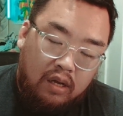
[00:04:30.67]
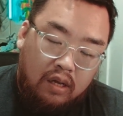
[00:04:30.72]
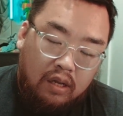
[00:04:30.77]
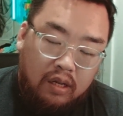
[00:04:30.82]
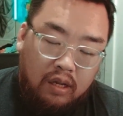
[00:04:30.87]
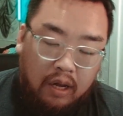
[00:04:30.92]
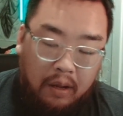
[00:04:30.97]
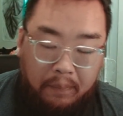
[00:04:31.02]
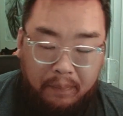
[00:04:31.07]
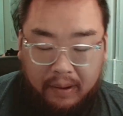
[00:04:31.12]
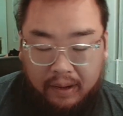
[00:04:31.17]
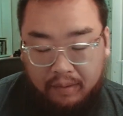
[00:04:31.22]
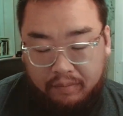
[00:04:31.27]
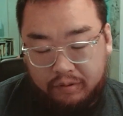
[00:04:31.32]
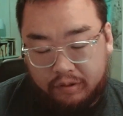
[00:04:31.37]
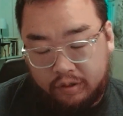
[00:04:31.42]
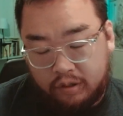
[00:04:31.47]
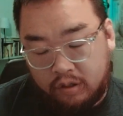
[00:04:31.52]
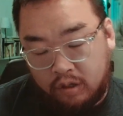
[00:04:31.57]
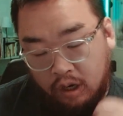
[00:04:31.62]
not being able
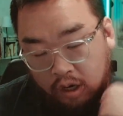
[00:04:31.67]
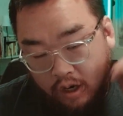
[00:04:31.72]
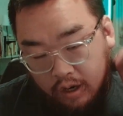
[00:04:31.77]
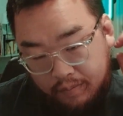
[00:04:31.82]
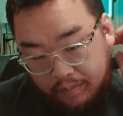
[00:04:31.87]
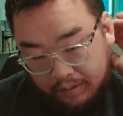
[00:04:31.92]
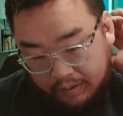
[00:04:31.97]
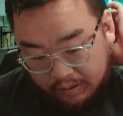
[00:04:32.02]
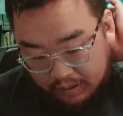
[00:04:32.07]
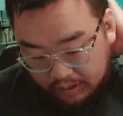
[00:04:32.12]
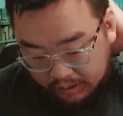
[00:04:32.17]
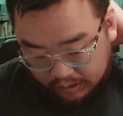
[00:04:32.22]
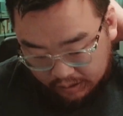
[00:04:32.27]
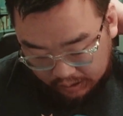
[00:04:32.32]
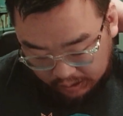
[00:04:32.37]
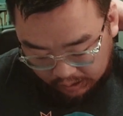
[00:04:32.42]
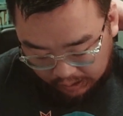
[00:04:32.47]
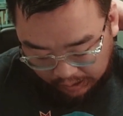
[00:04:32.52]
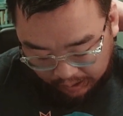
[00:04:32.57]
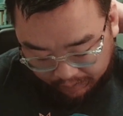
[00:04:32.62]
to talk about this.
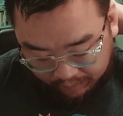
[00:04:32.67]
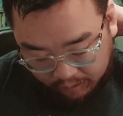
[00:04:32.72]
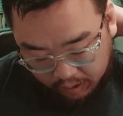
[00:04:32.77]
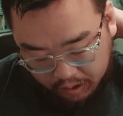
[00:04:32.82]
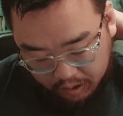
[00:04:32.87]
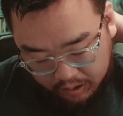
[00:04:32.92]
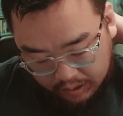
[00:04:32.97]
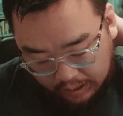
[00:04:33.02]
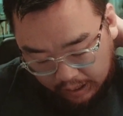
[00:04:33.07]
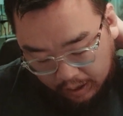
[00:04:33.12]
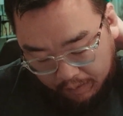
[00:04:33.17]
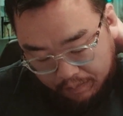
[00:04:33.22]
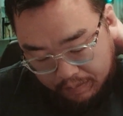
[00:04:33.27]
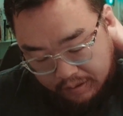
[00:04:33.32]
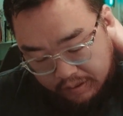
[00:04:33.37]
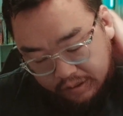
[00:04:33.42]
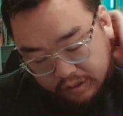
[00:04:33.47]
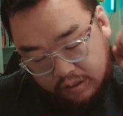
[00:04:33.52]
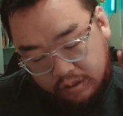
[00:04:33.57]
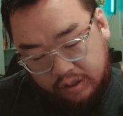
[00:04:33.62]
I have a good therapist.